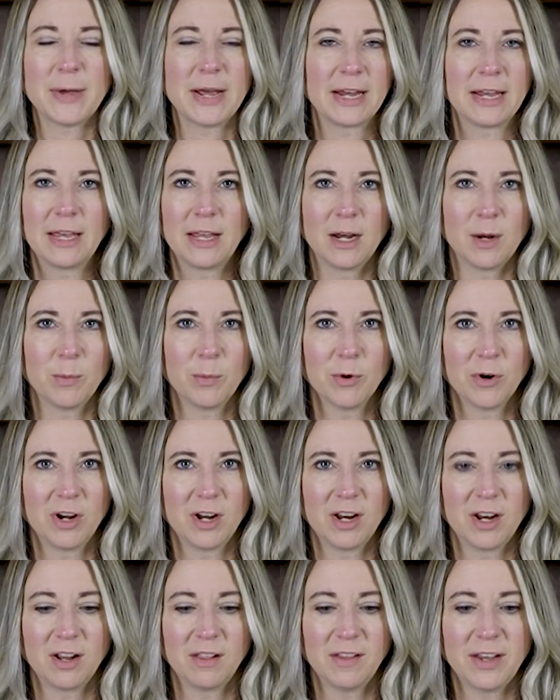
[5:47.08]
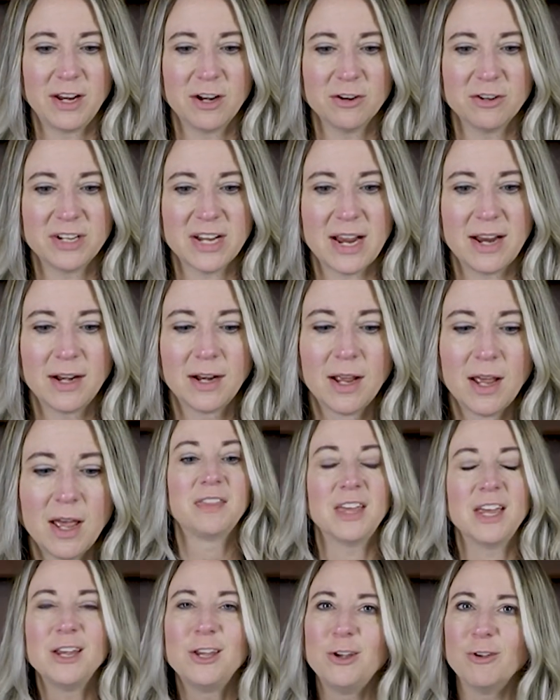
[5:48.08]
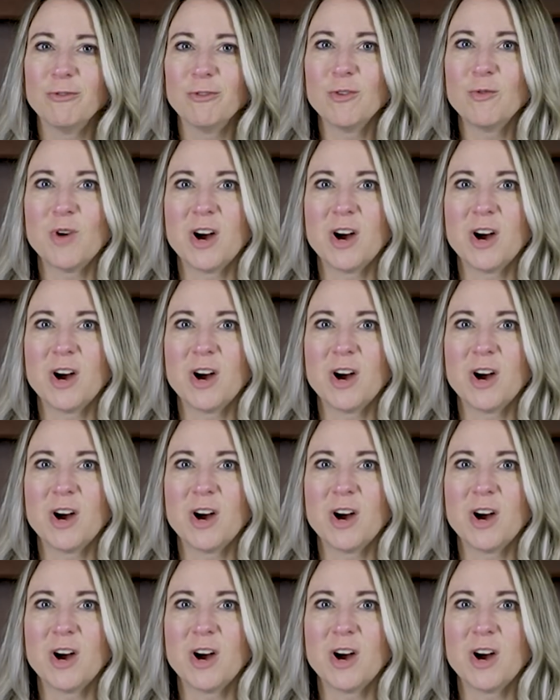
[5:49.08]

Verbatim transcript: back in and print it at a later date. Thank you for